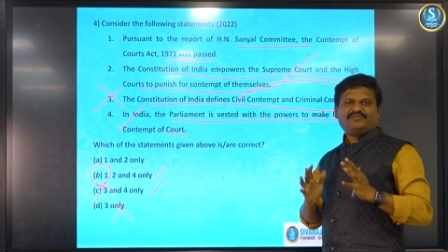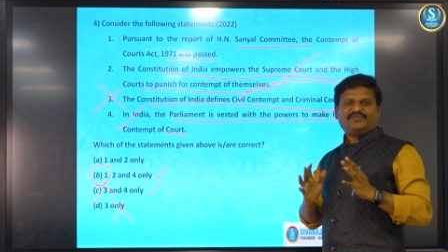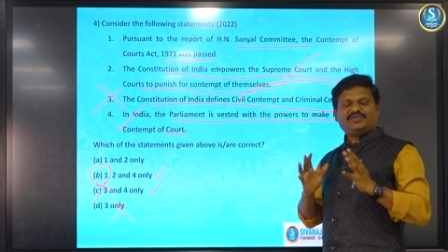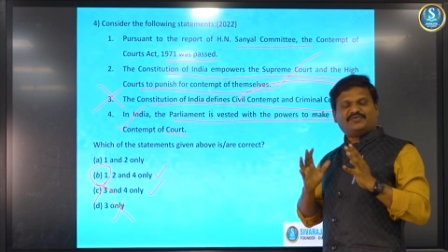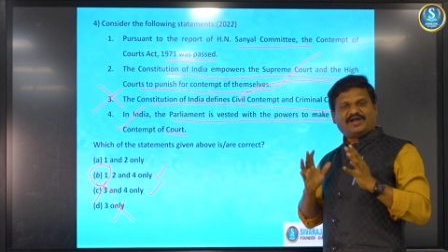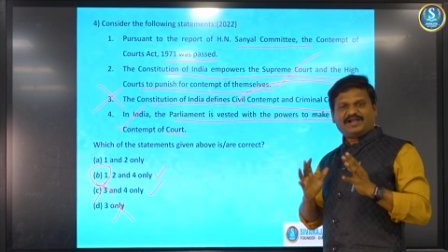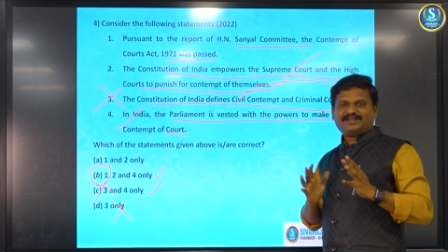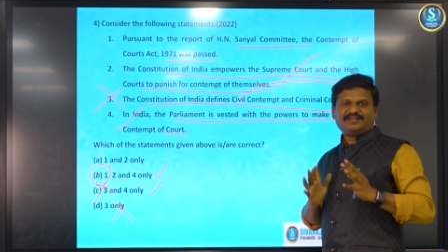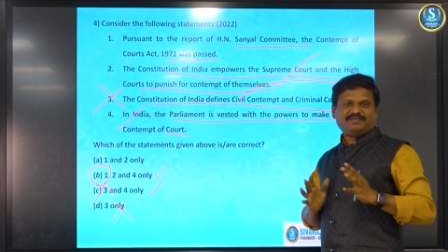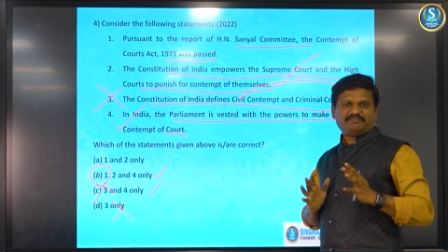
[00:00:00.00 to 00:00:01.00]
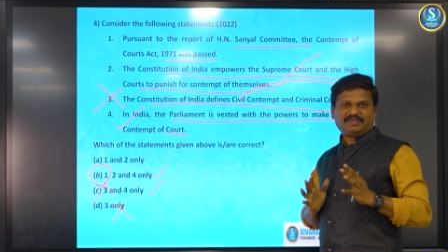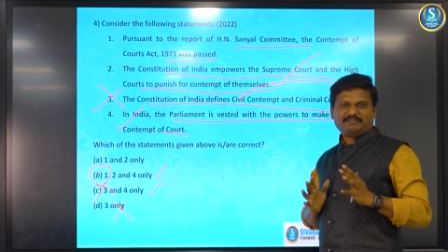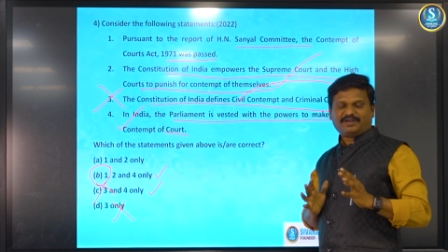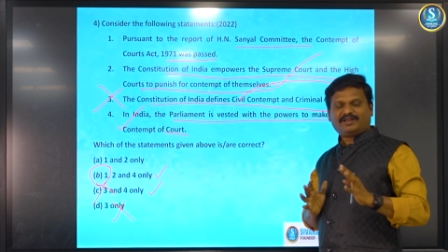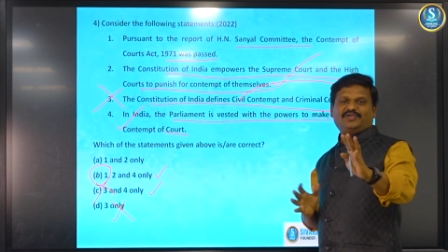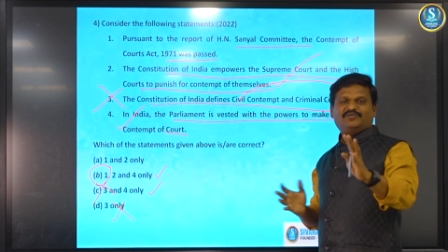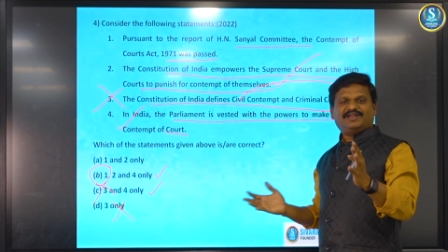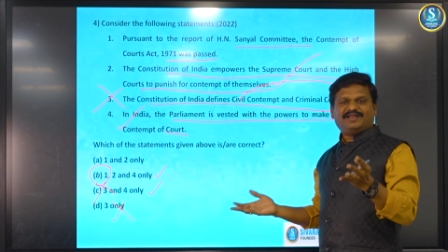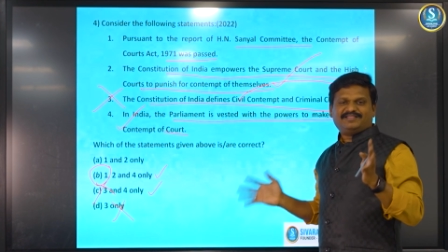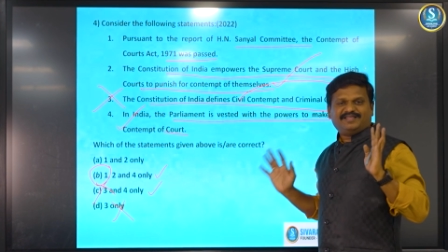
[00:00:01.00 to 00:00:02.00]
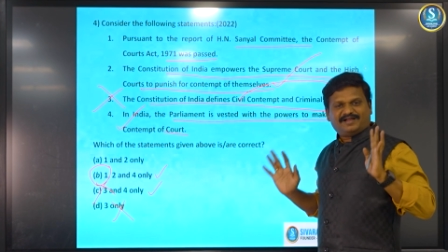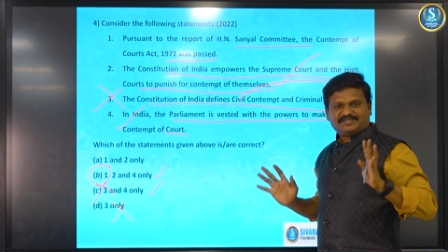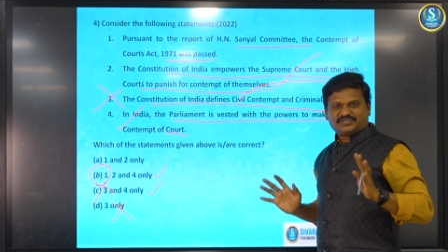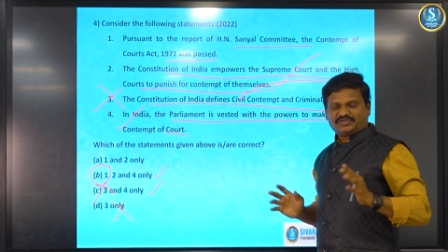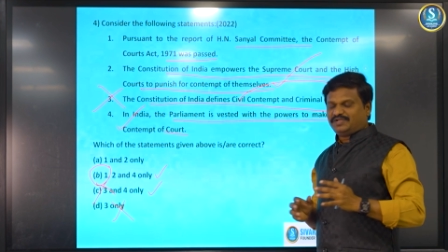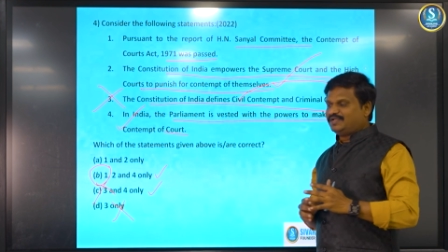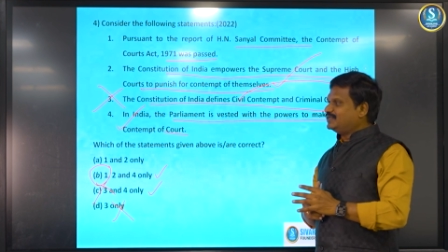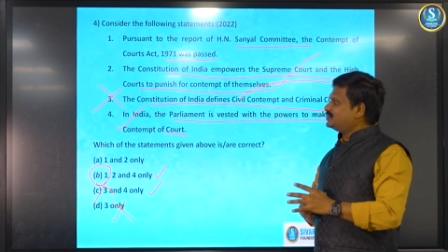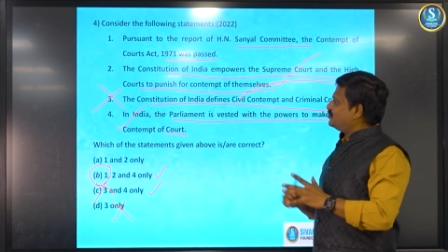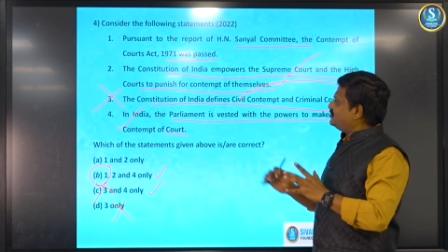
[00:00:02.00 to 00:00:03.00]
When you handle the paper, you will get the answer. So